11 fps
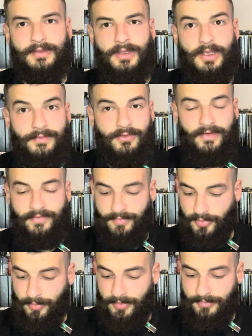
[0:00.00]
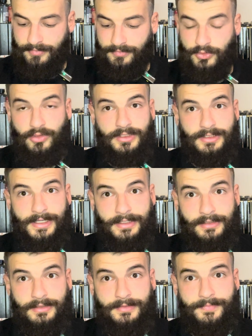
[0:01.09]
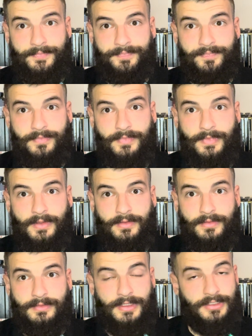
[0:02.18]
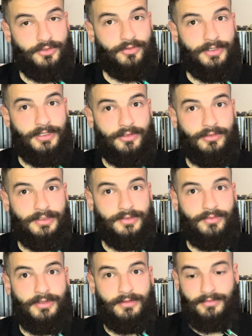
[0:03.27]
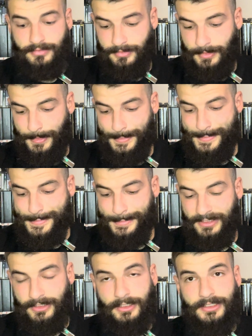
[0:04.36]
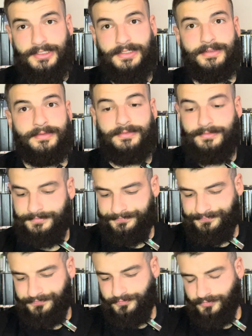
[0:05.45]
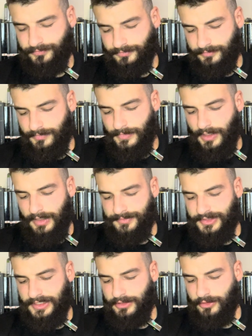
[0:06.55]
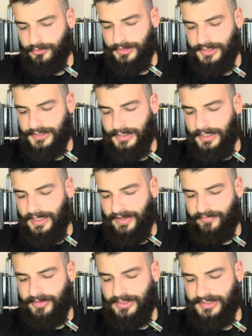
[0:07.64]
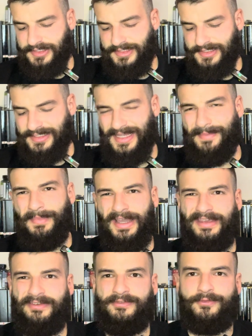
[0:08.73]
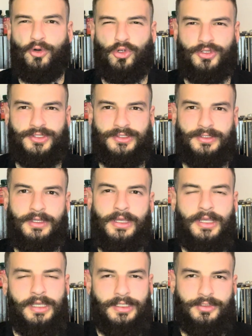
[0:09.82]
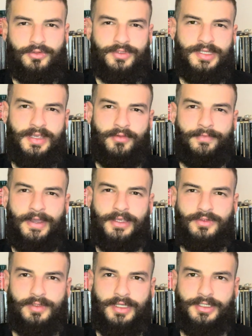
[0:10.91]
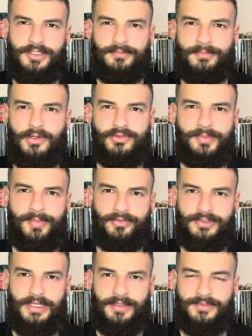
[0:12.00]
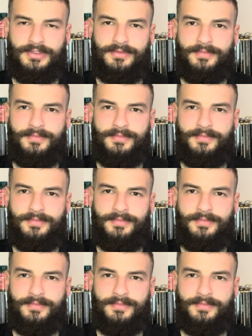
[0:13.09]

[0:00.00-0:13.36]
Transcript: If you have a problem doing that, that's not really good as well. Listen, I'm saying all this. I've been semi-forced into self-isolation multiple times.